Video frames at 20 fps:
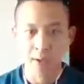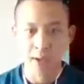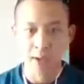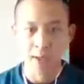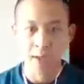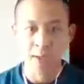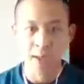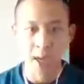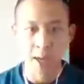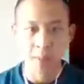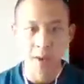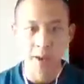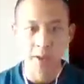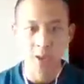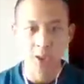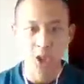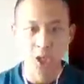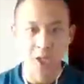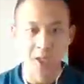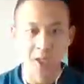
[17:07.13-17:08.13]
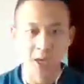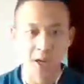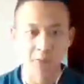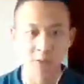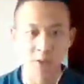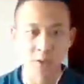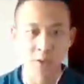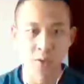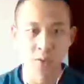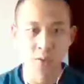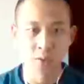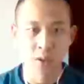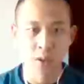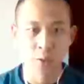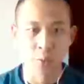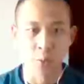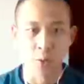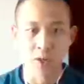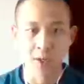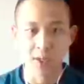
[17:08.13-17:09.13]
Anytime I chase after you,
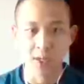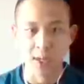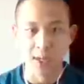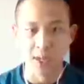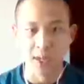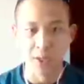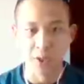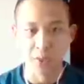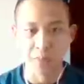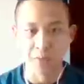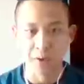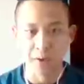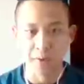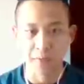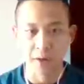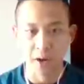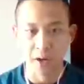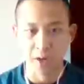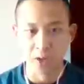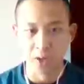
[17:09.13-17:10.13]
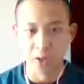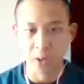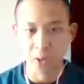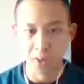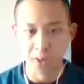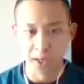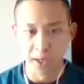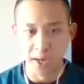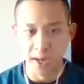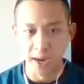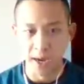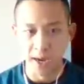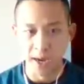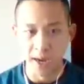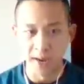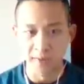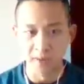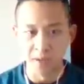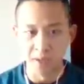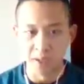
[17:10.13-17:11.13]
one is I can't jump very far, and two is I
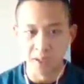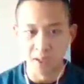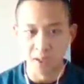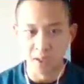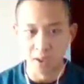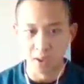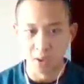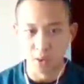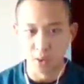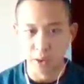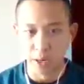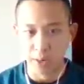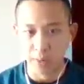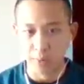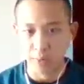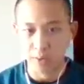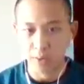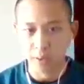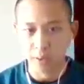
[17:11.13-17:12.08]
have to stick to the ground.